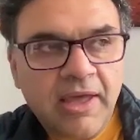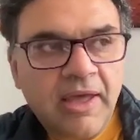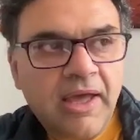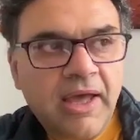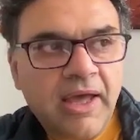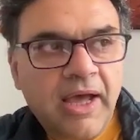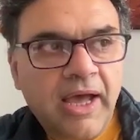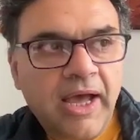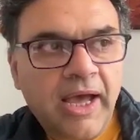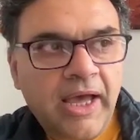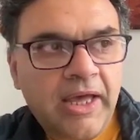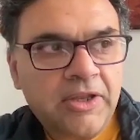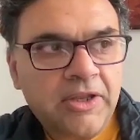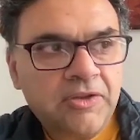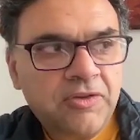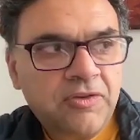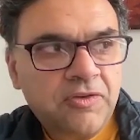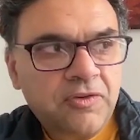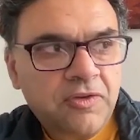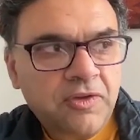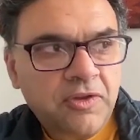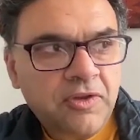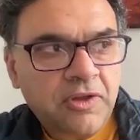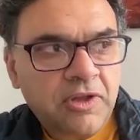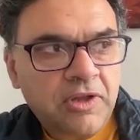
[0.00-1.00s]
and
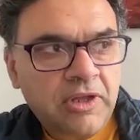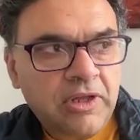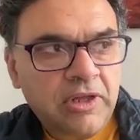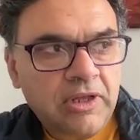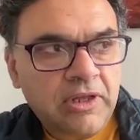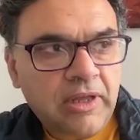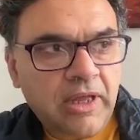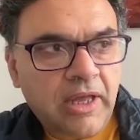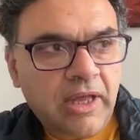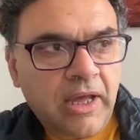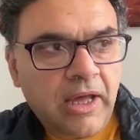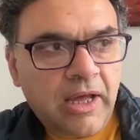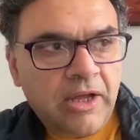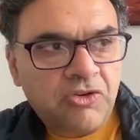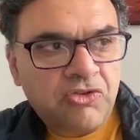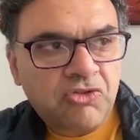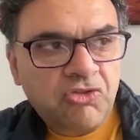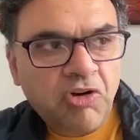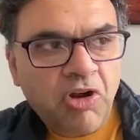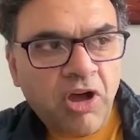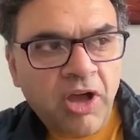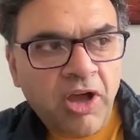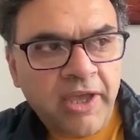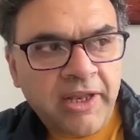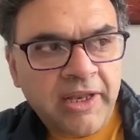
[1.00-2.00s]

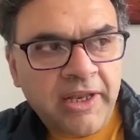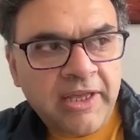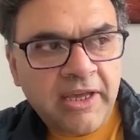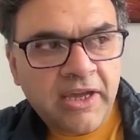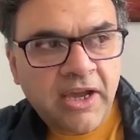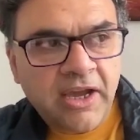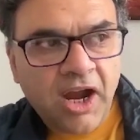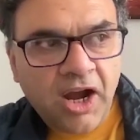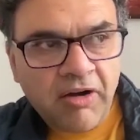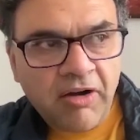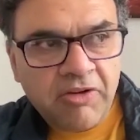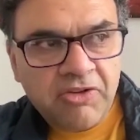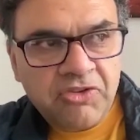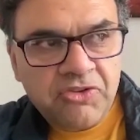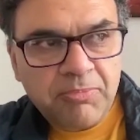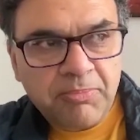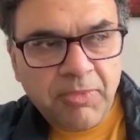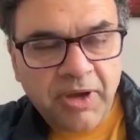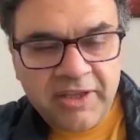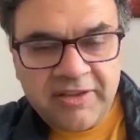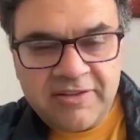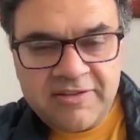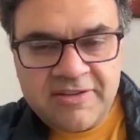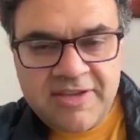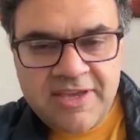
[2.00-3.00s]
try and encourage my
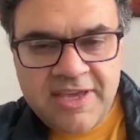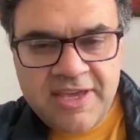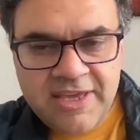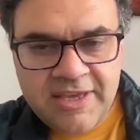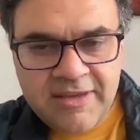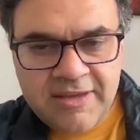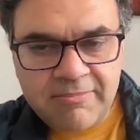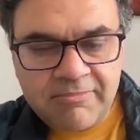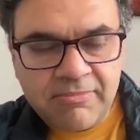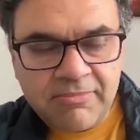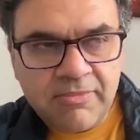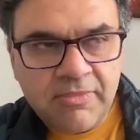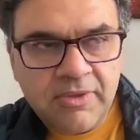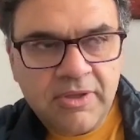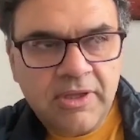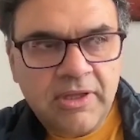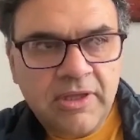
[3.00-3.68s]
team